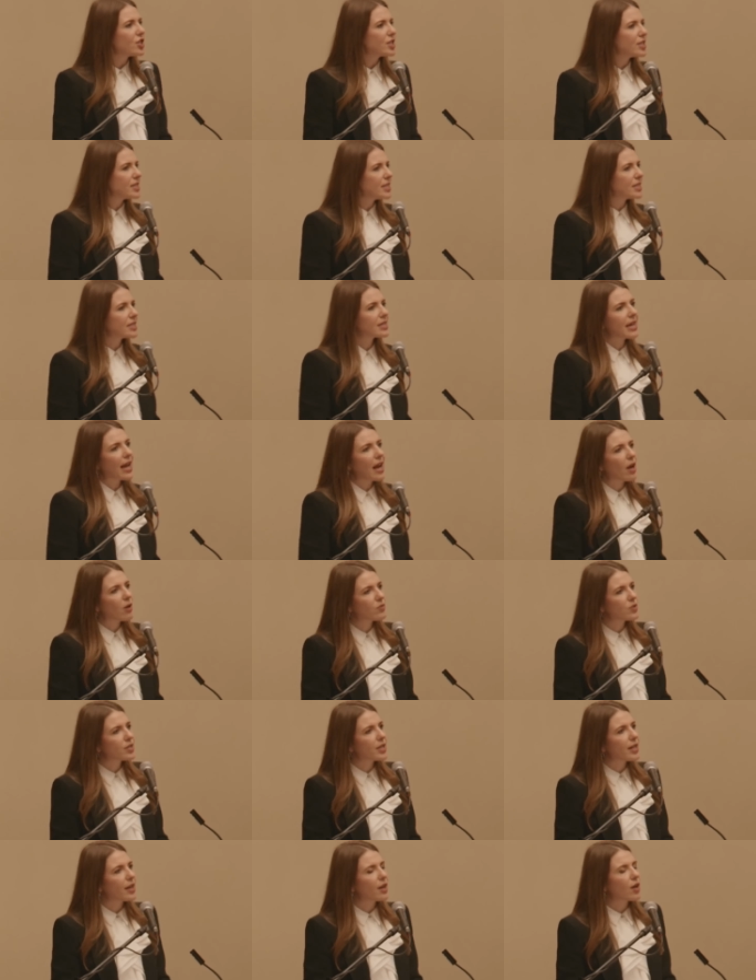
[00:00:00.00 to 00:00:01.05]
just
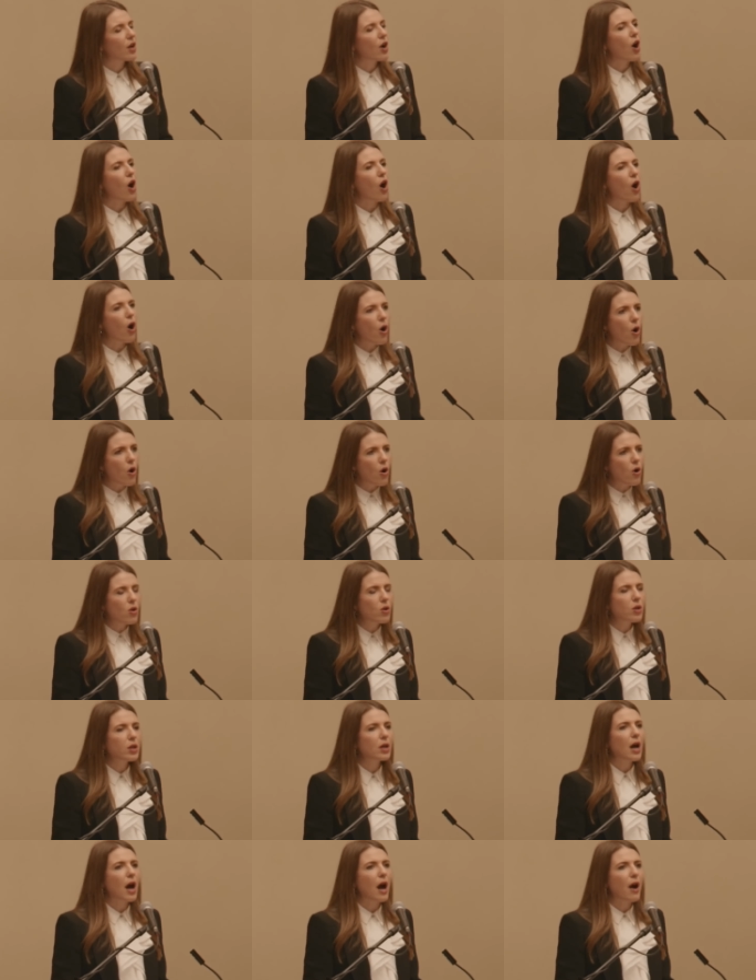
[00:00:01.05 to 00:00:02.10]
discounting
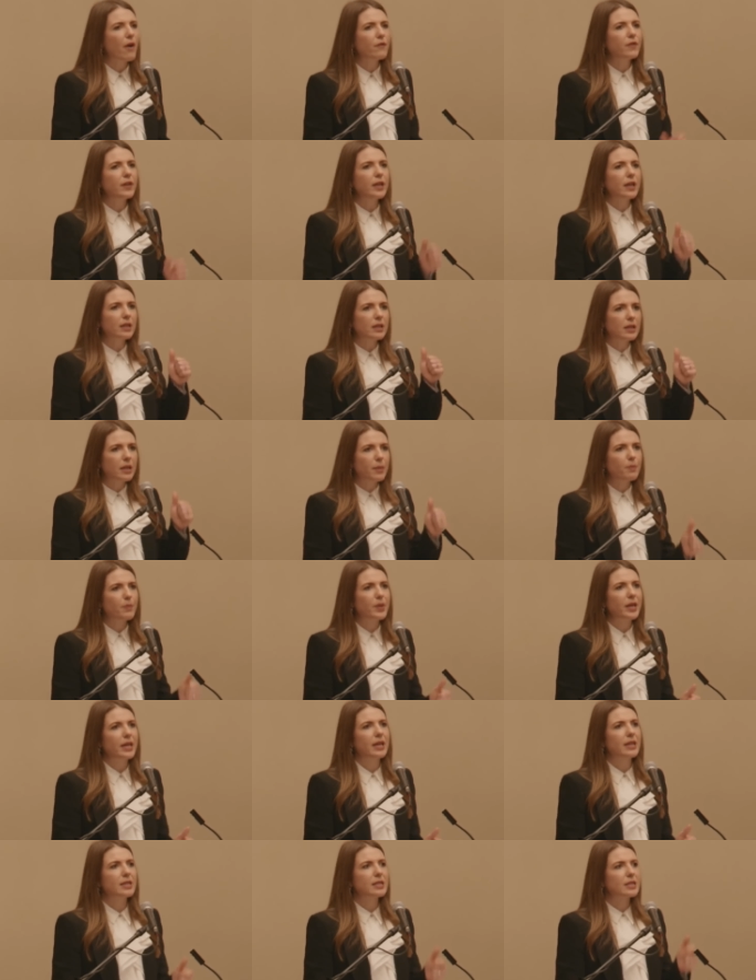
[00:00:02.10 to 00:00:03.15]
all of the
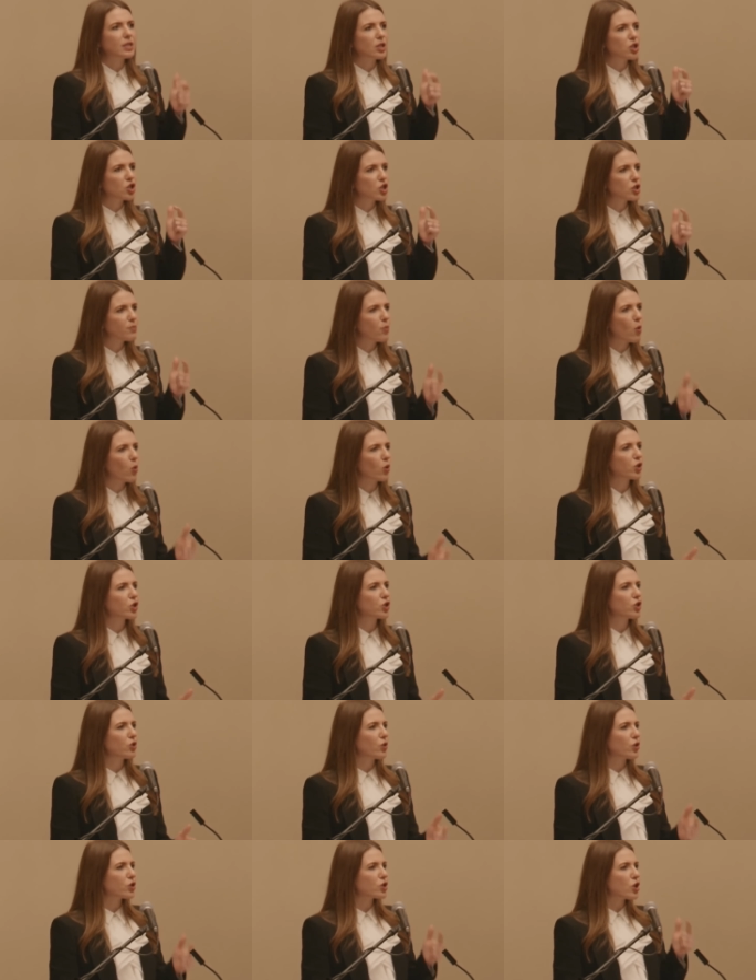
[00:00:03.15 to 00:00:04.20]
Olympians, the sport
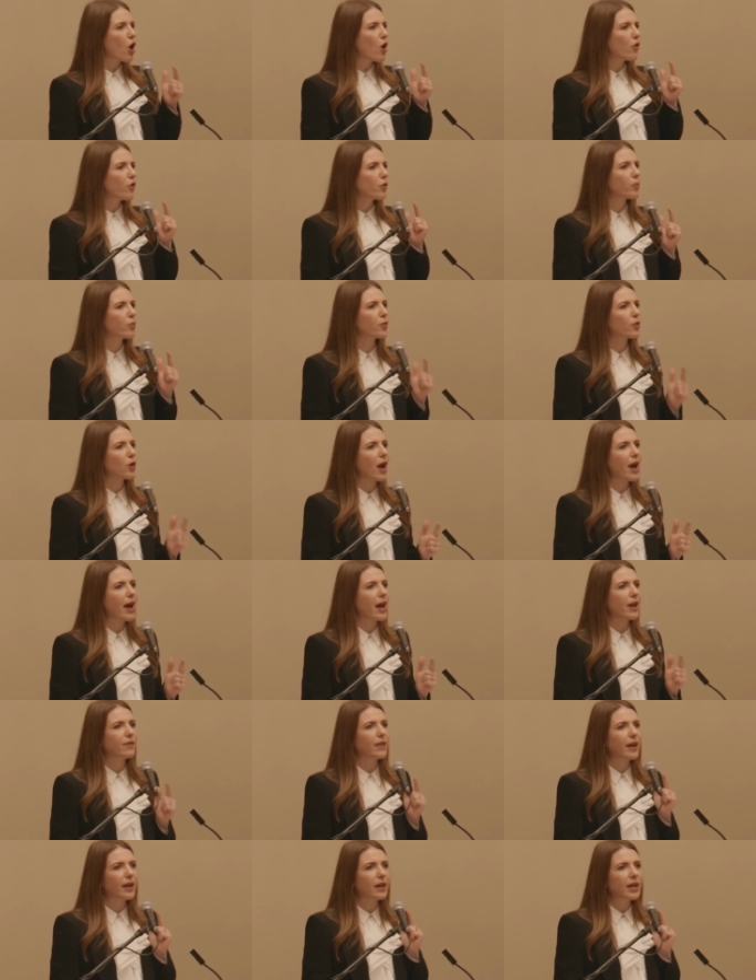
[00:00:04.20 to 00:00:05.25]
shooters, all the
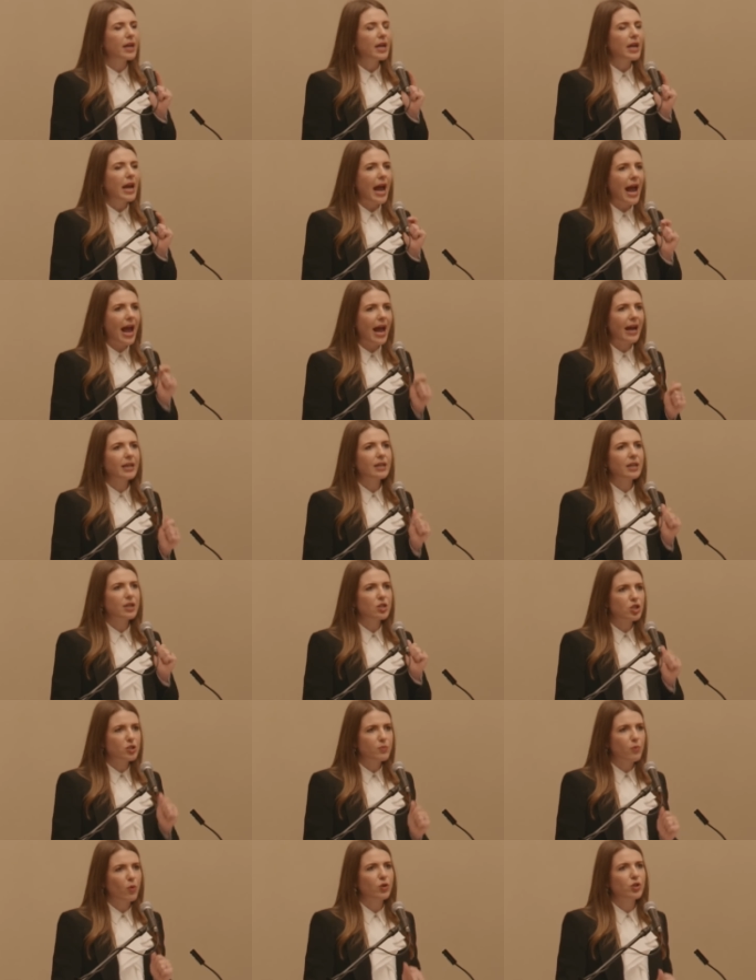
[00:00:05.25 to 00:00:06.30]
pride that
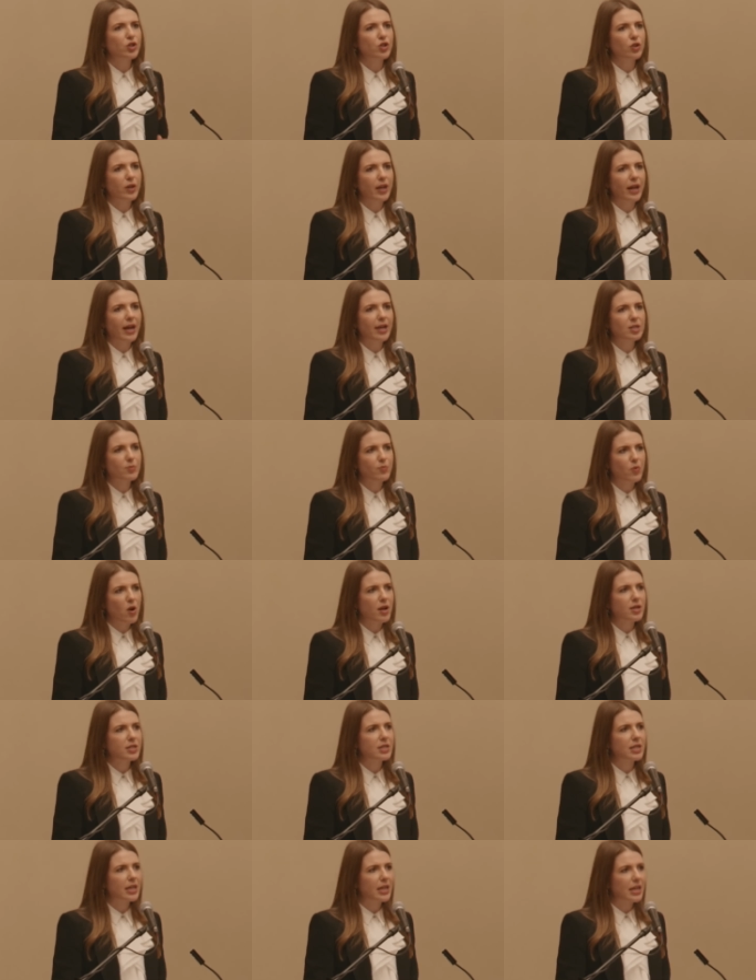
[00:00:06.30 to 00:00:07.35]
handgun sport shooting has
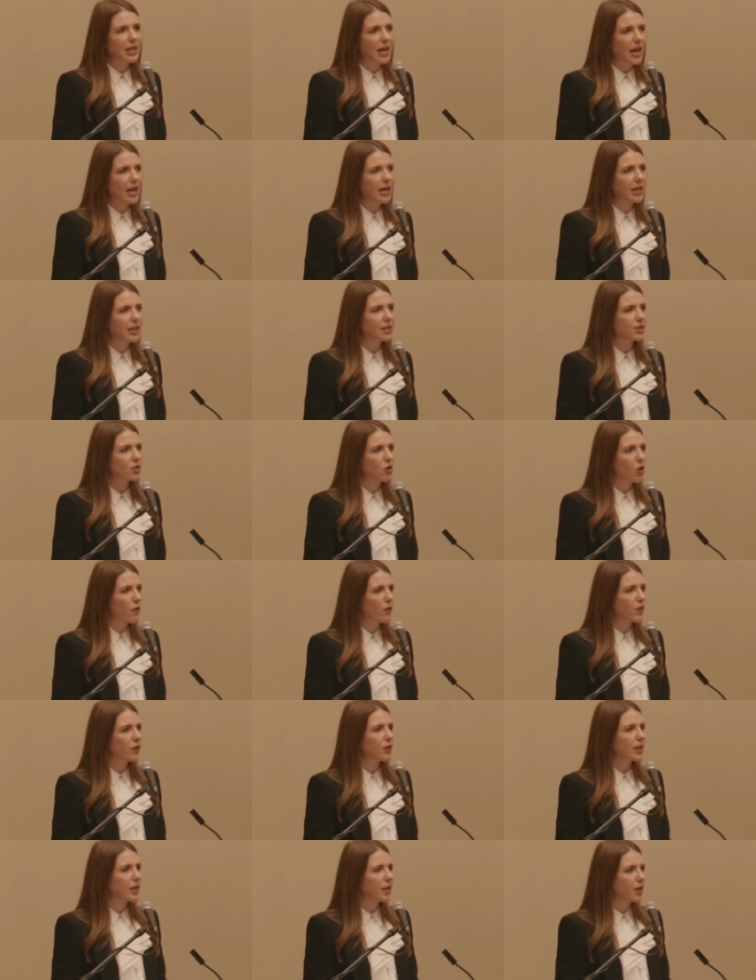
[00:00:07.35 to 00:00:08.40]
brought to Canadians
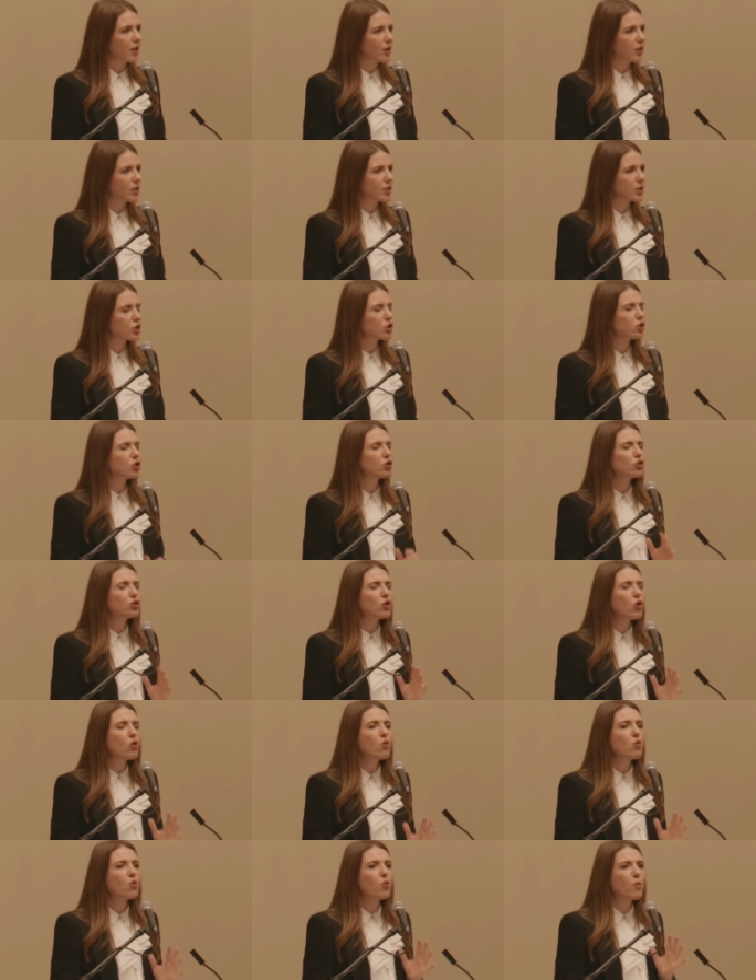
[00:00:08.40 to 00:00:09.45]
over the years.
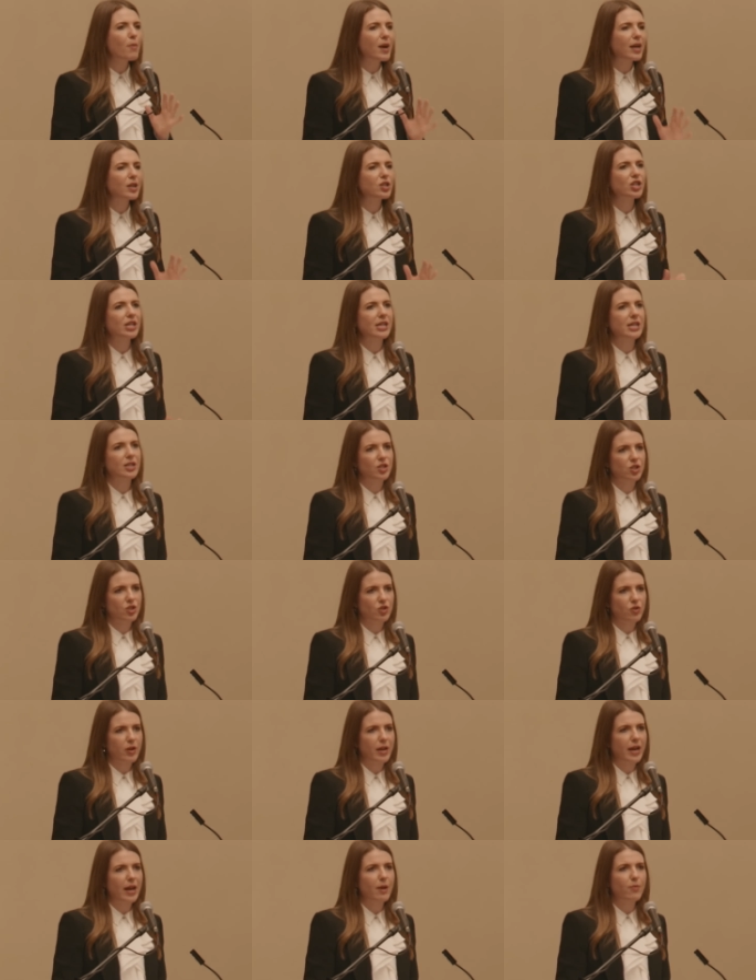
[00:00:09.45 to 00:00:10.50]
So much
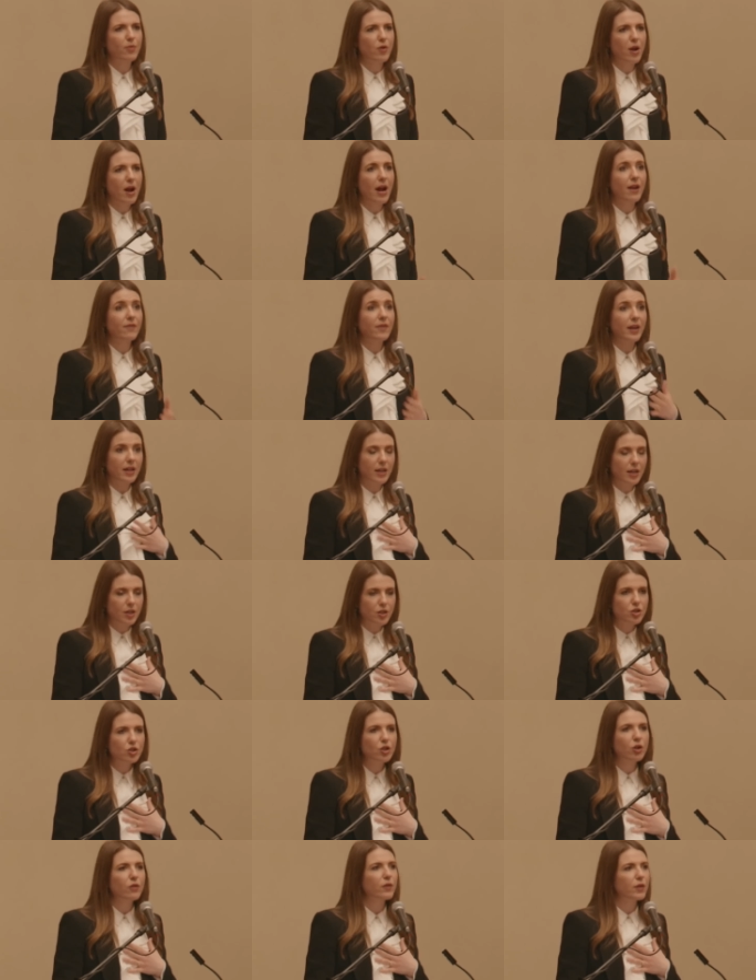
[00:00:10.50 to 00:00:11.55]
history and pride that
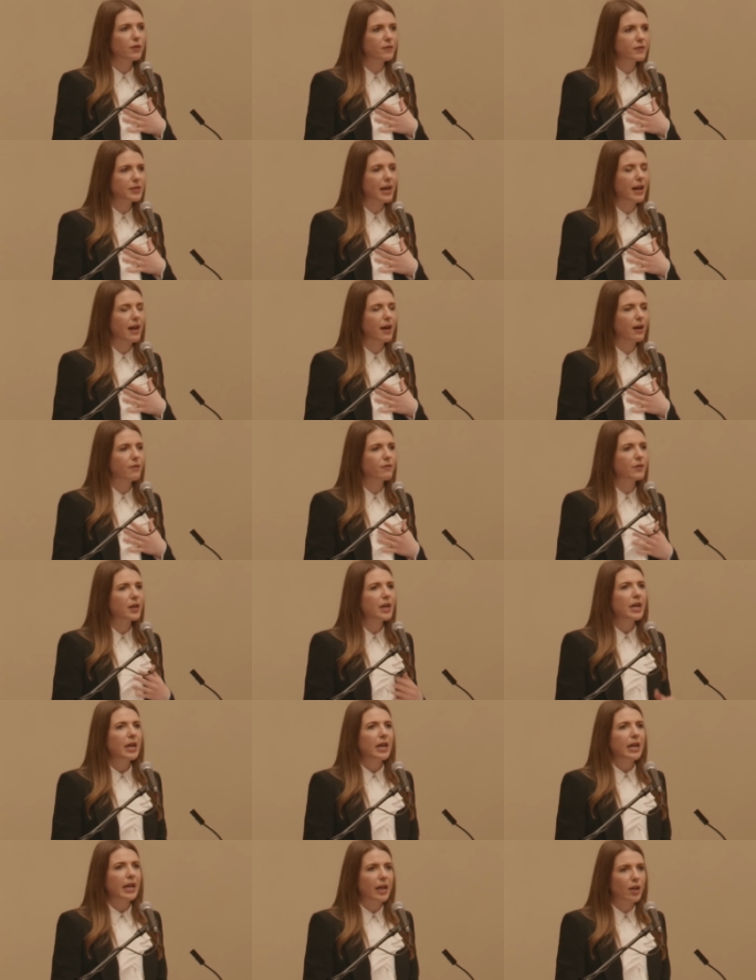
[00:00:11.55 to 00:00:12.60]
conservatives have
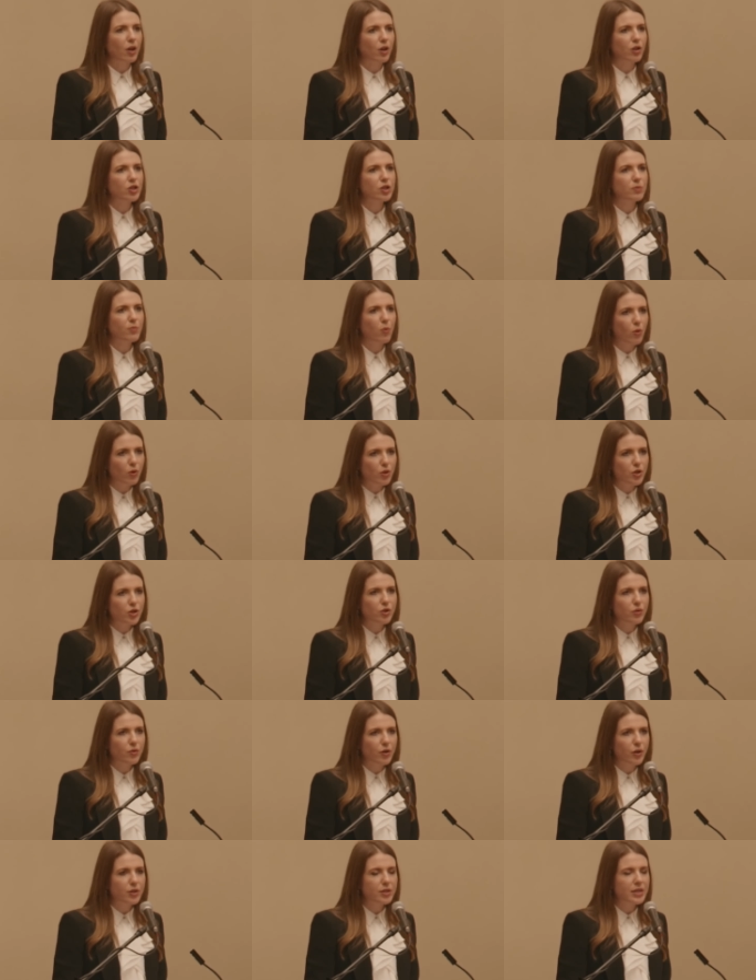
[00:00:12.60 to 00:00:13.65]
in our sport
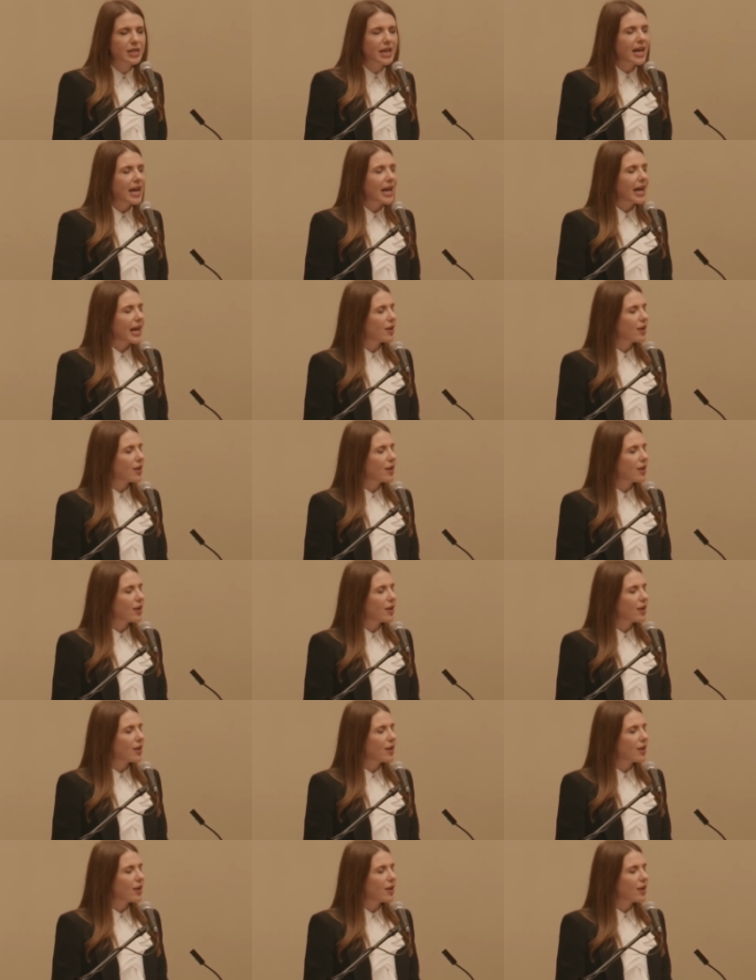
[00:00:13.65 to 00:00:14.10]
shooters.